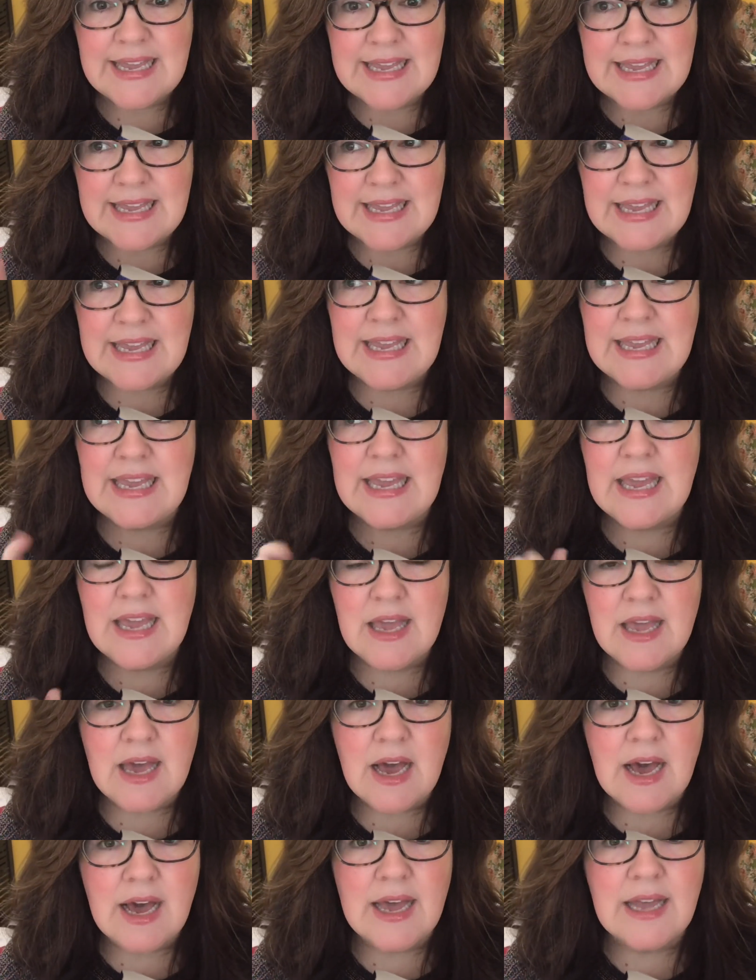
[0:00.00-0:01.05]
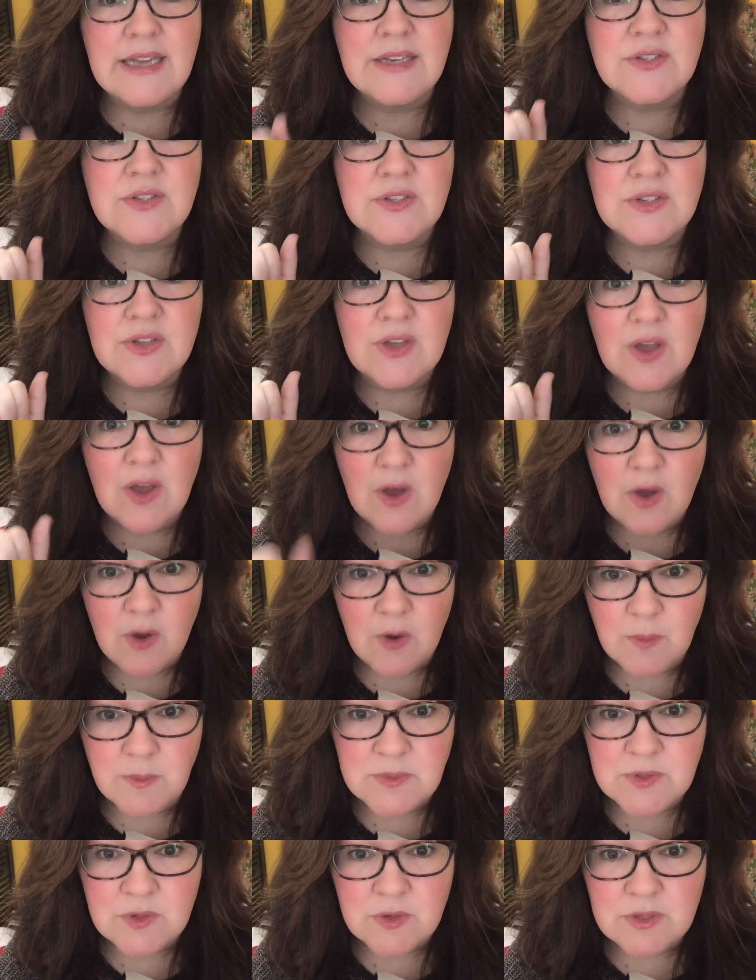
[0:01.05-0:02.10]
he got a
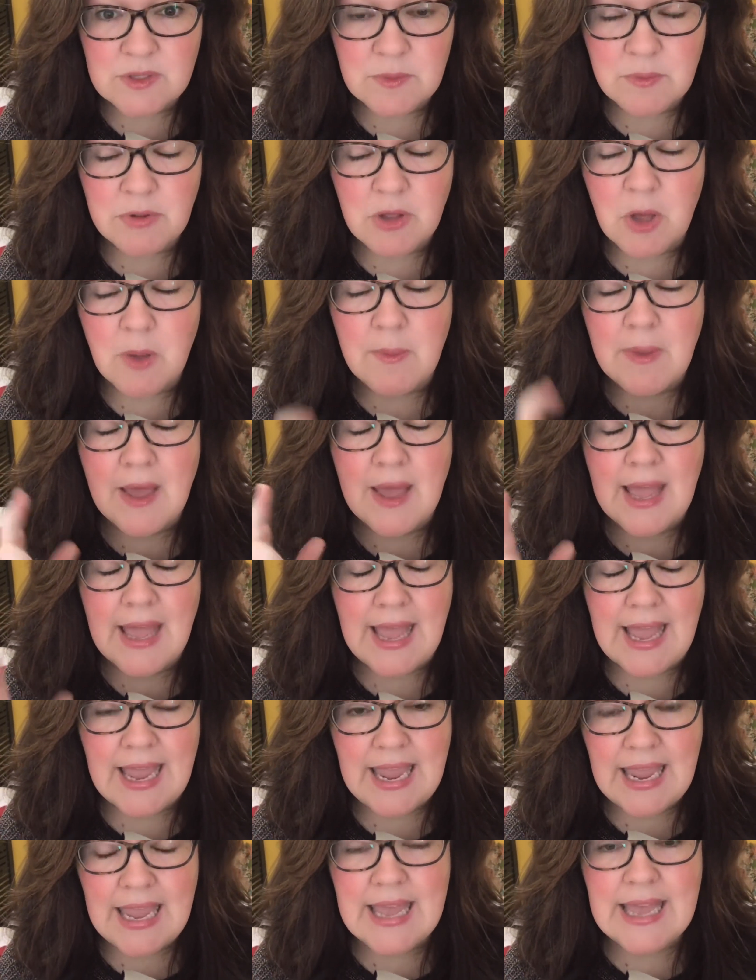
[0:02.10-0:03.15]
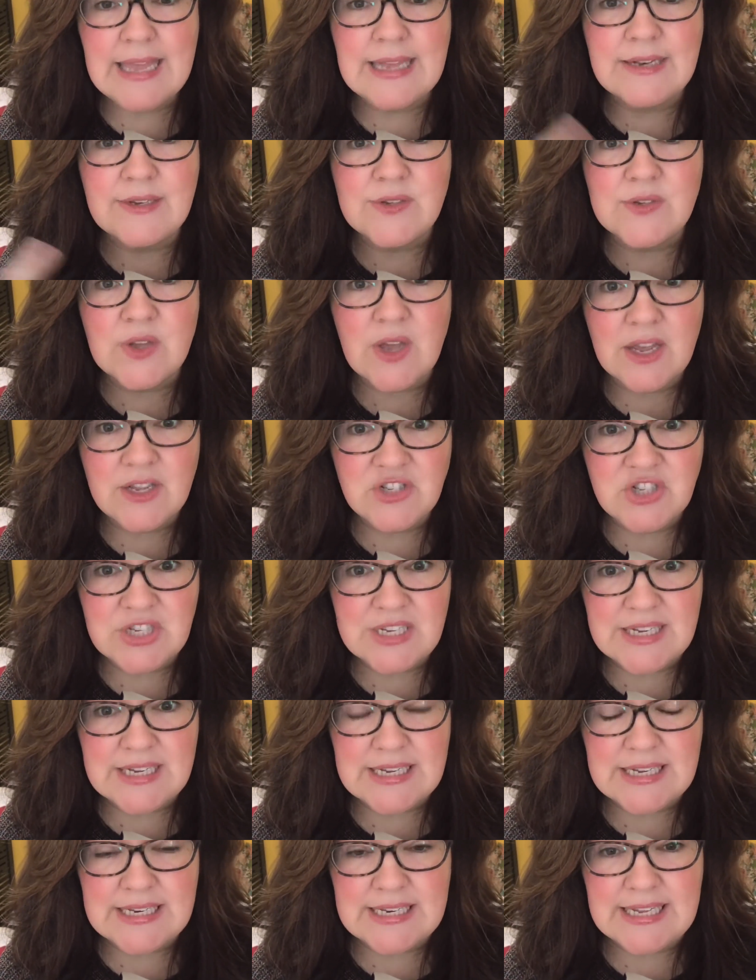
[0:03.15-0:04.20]
homeschool diploma and a
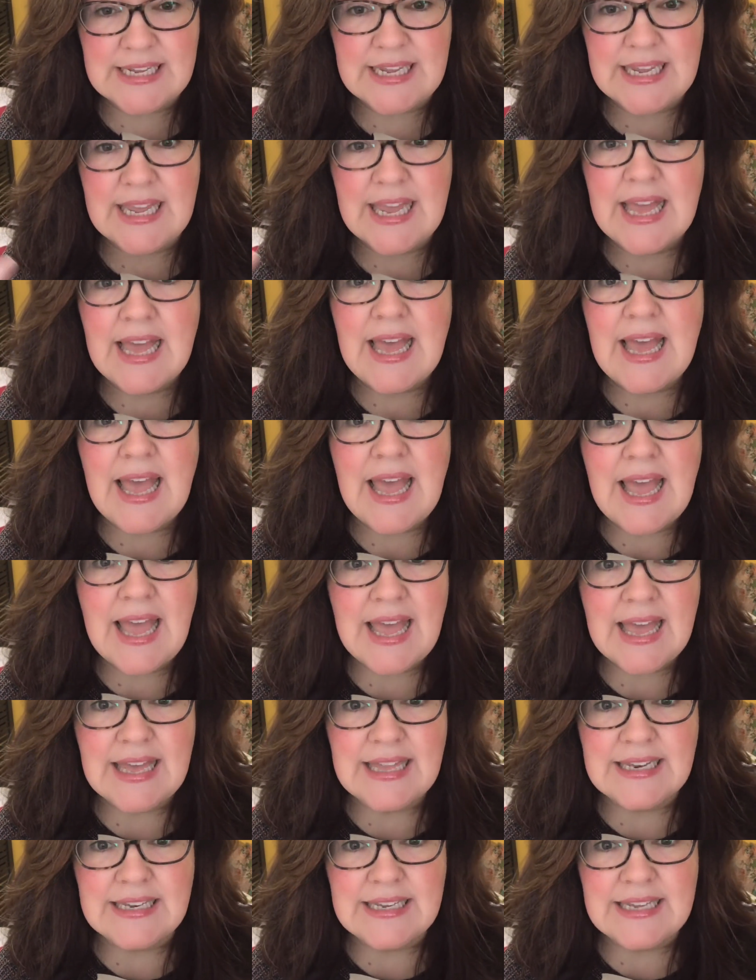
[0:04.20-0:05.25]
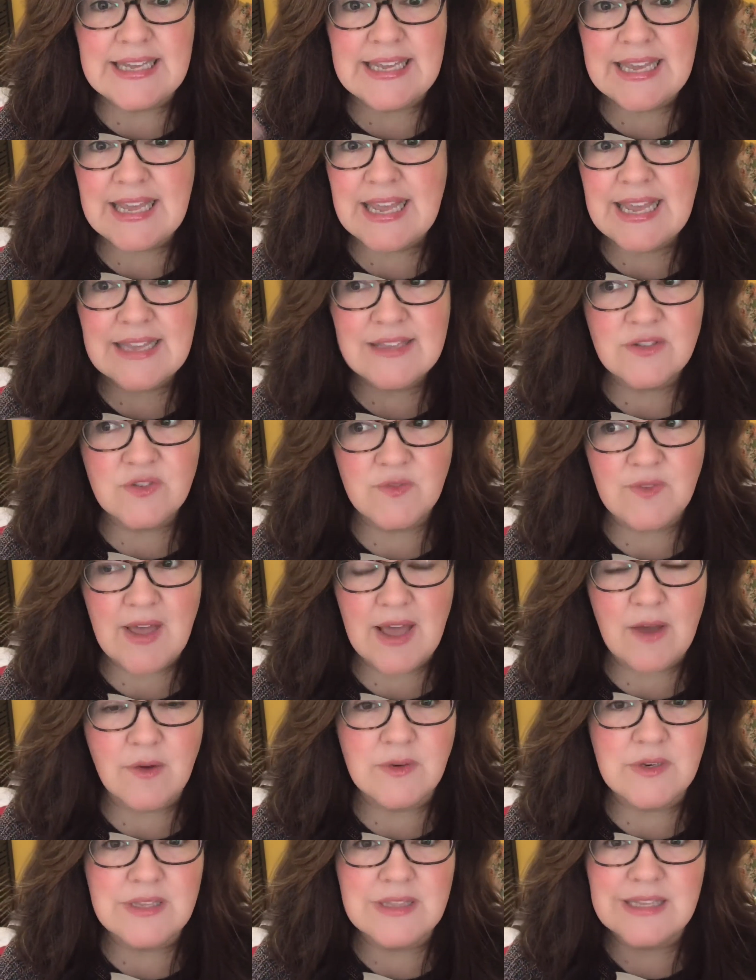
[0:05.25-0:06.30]
GED, and he has
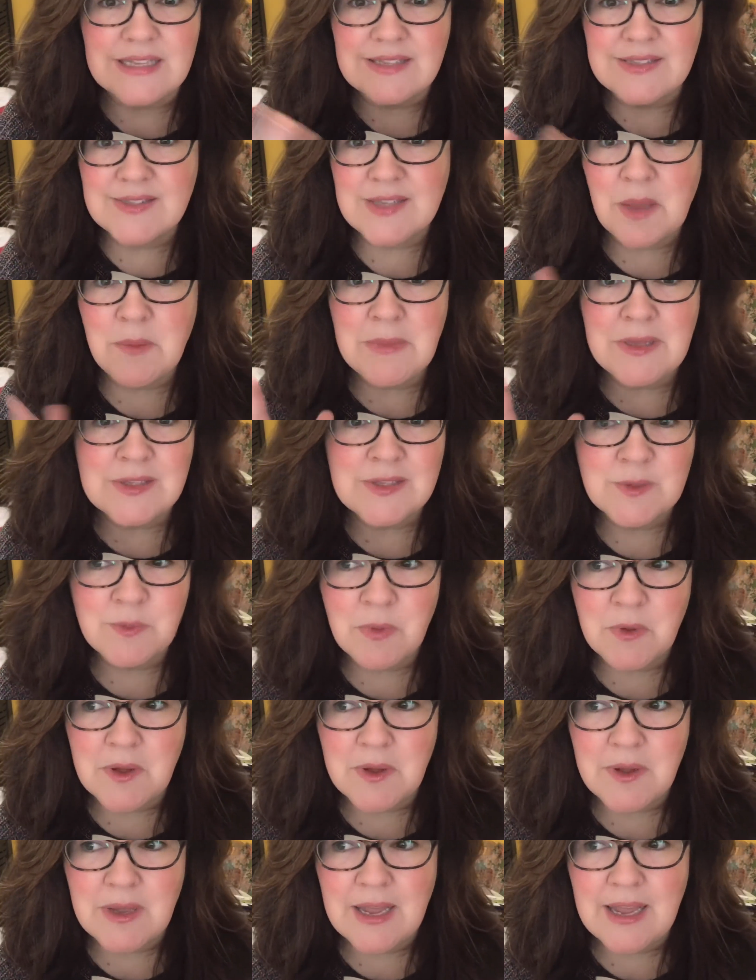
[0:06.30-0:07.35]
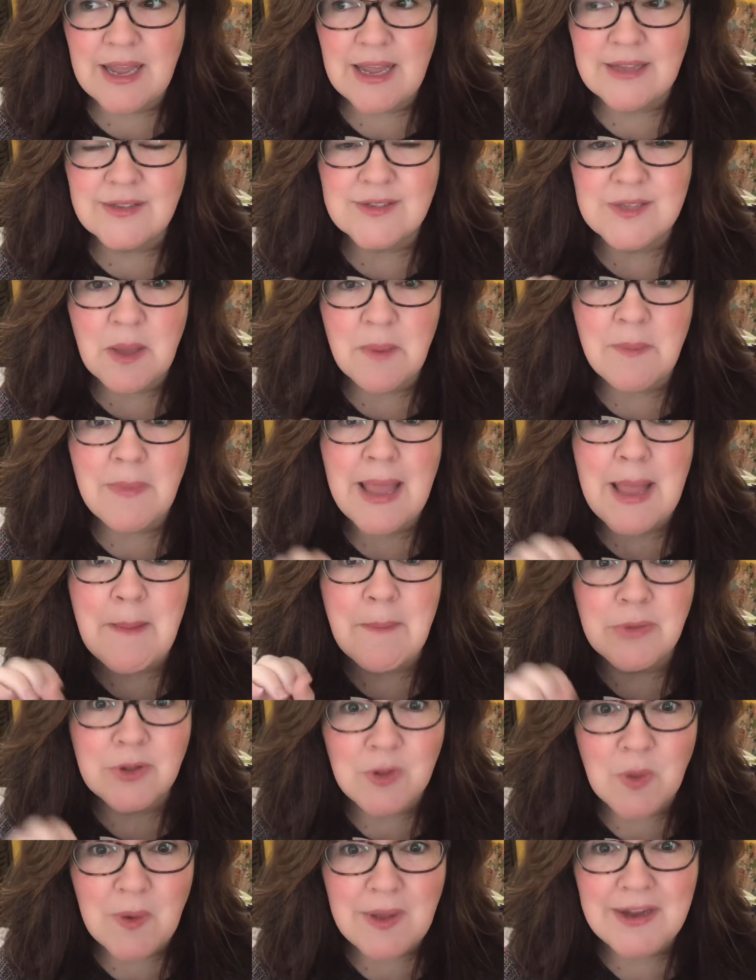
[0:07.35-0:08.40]
found that some
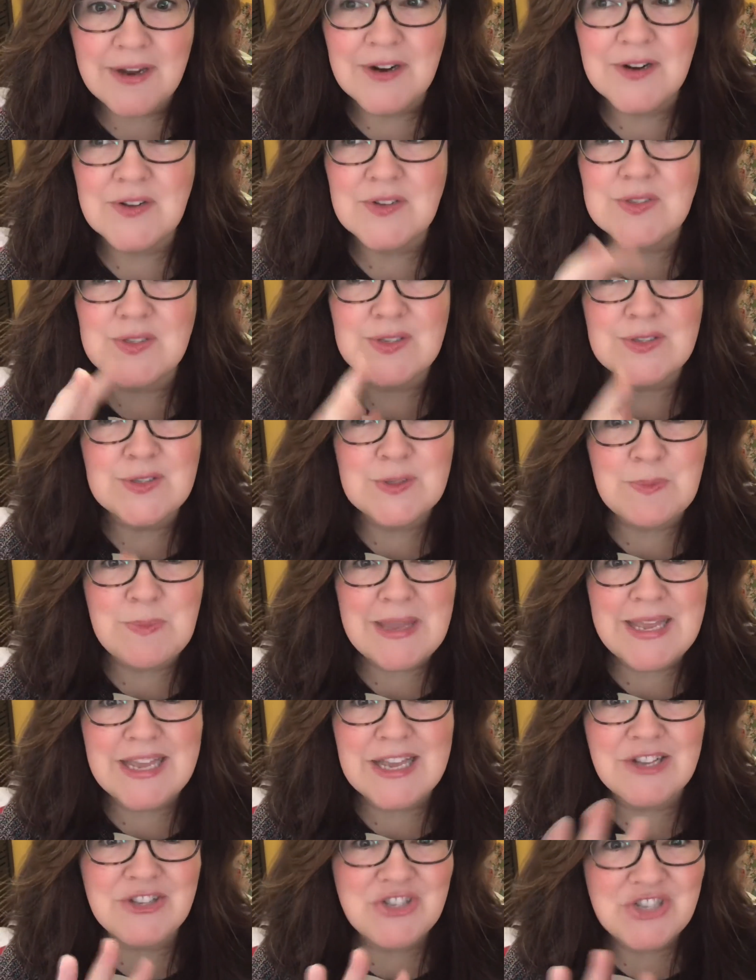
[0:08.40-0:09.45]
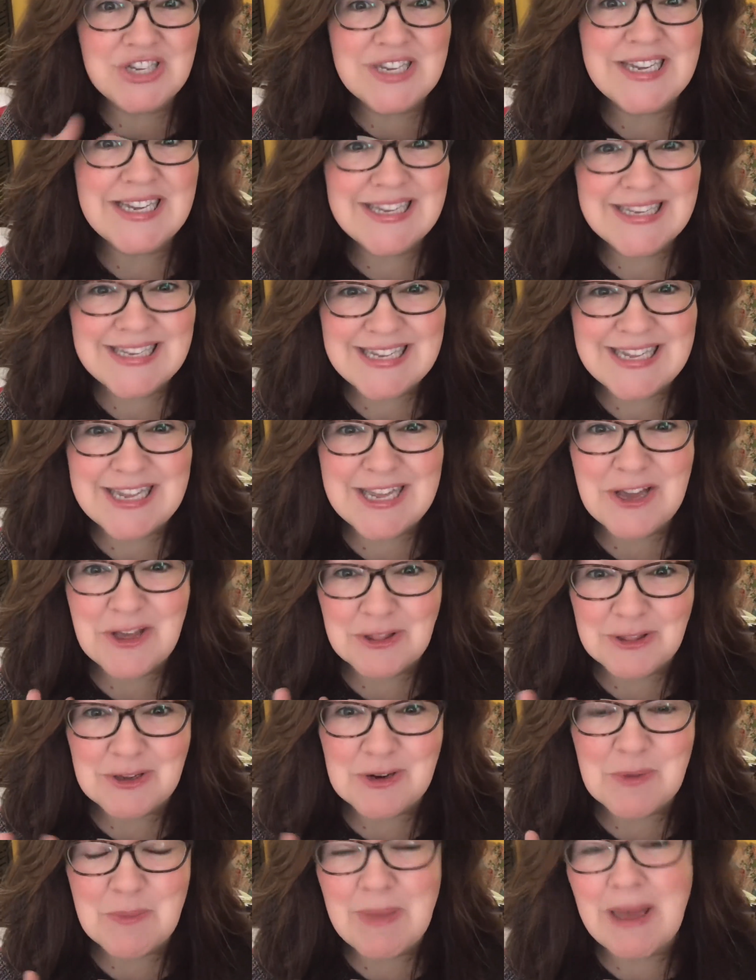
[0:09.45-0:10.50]
employers speak GED a
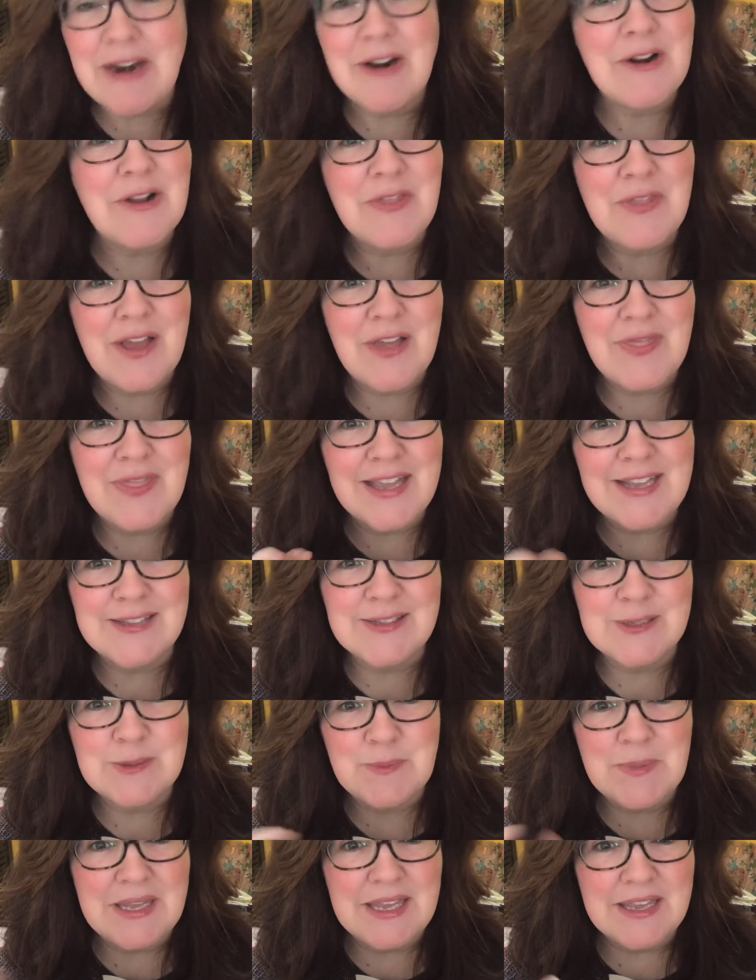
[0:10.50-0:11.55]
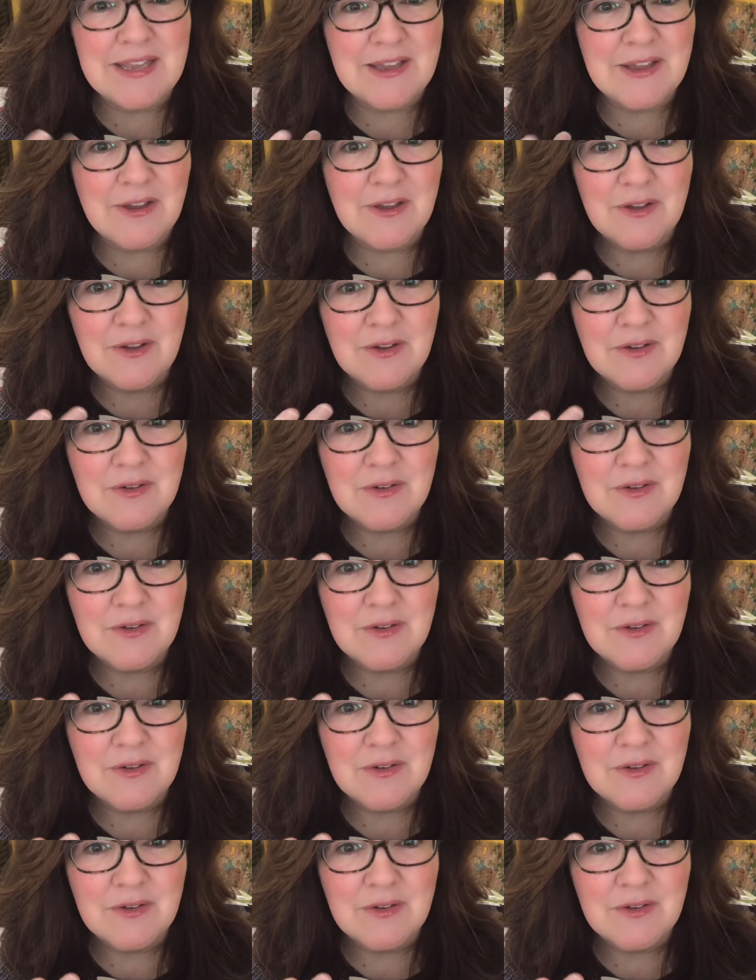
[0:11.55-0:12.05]
little better than they speak